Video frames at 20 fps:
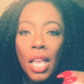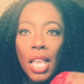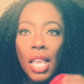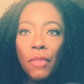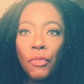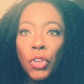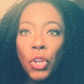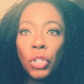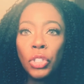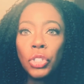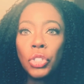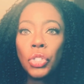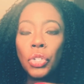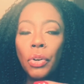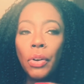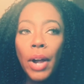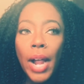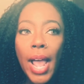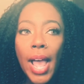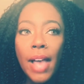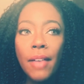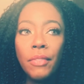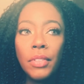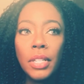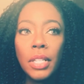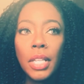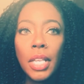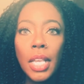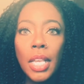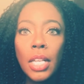If you're
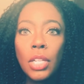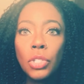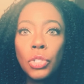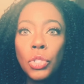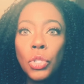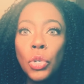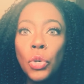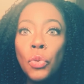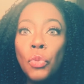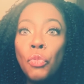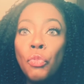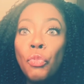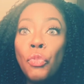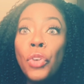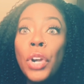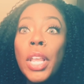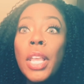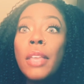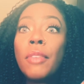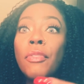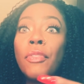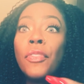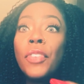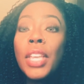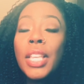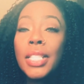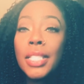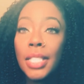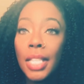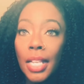traveling to
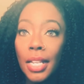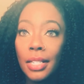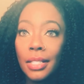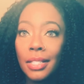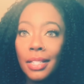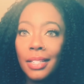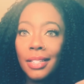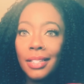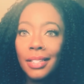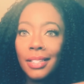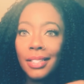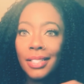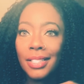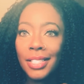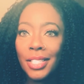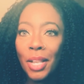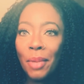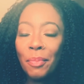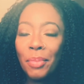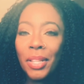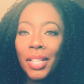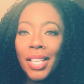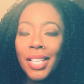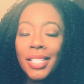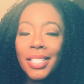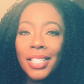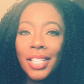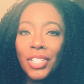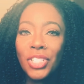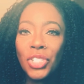revisit
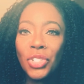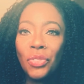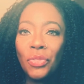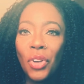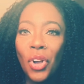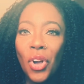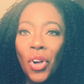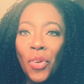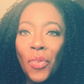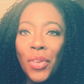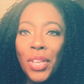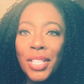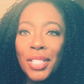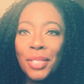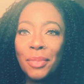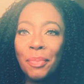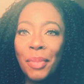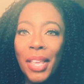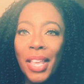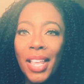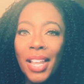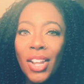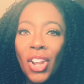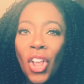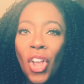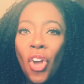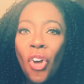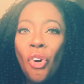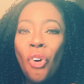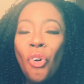someplace that you've always been,
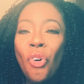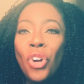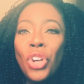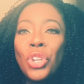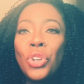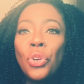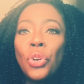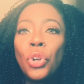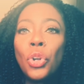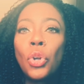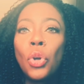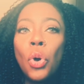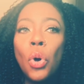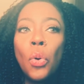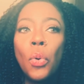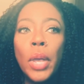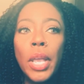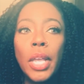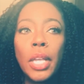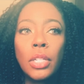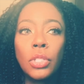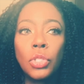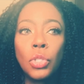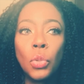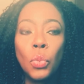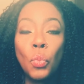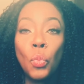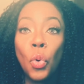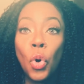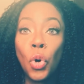or you're going
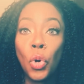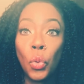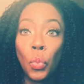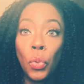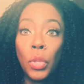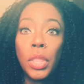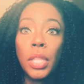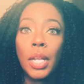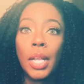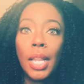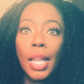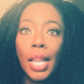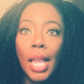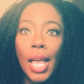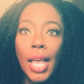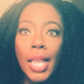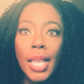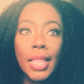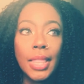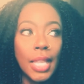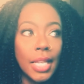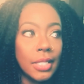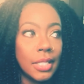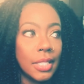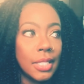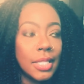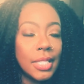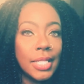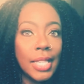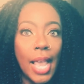to work with a client that's
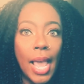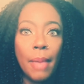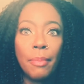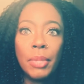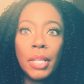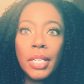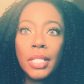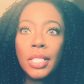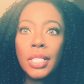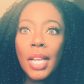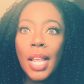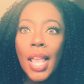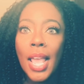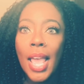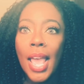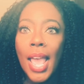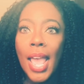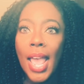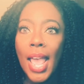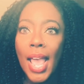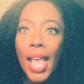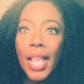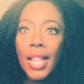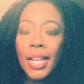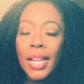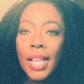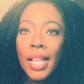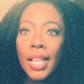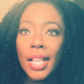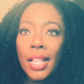established
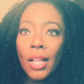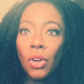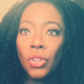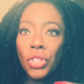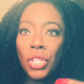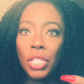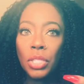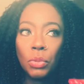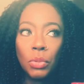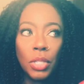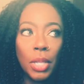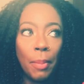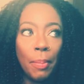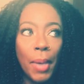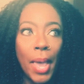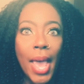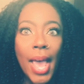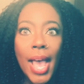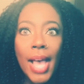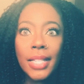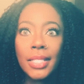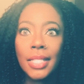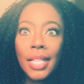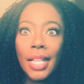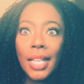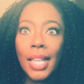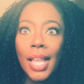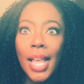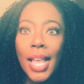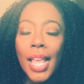and this was a past
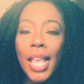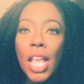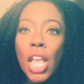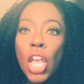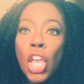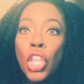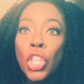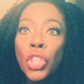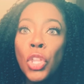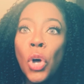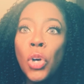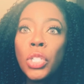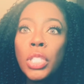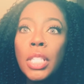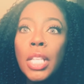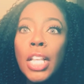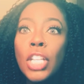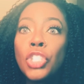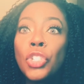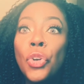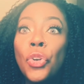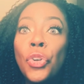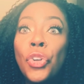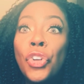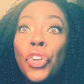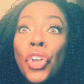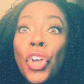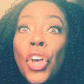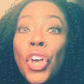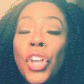client, those things are
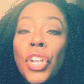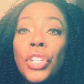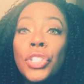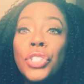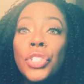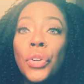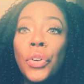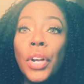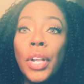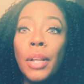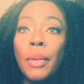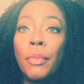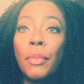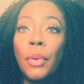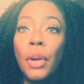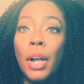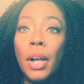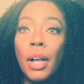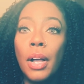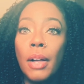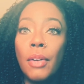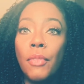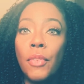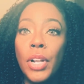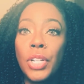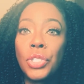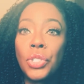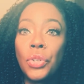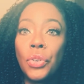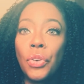good during
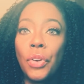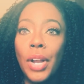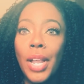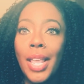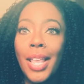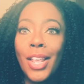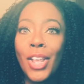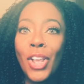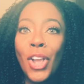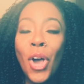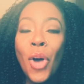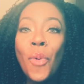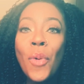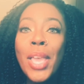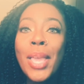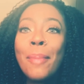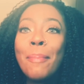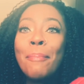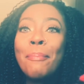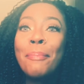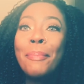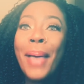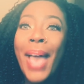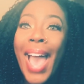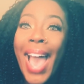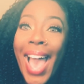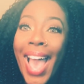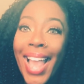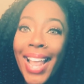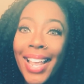retrograde. Going
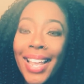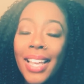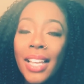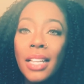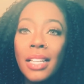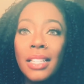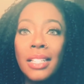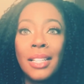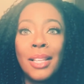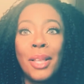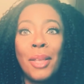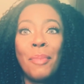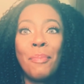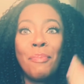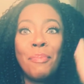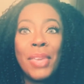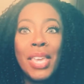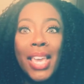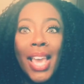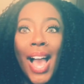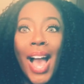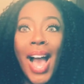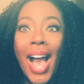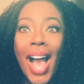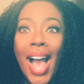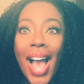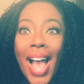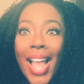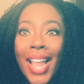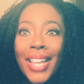back
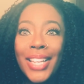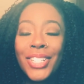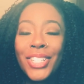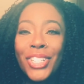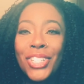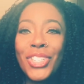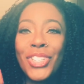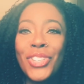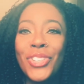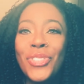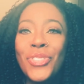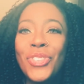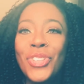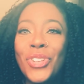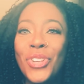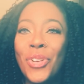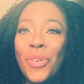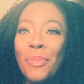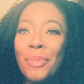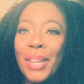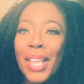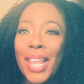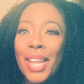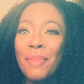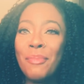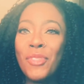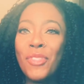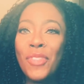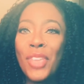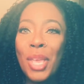behind you, you know,
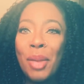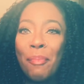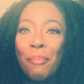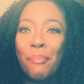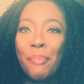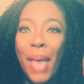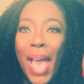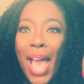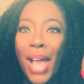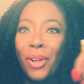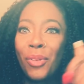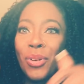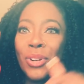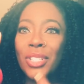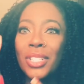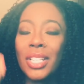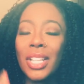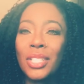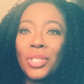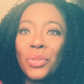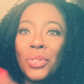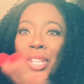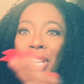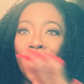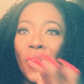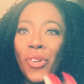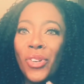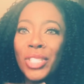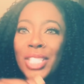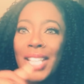planet moving backwards, that's where
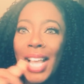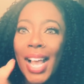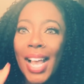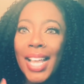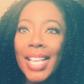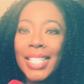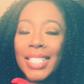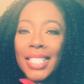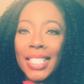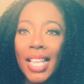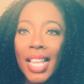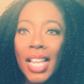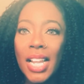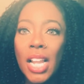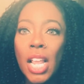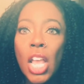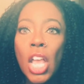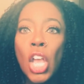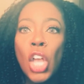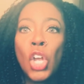that all ties in.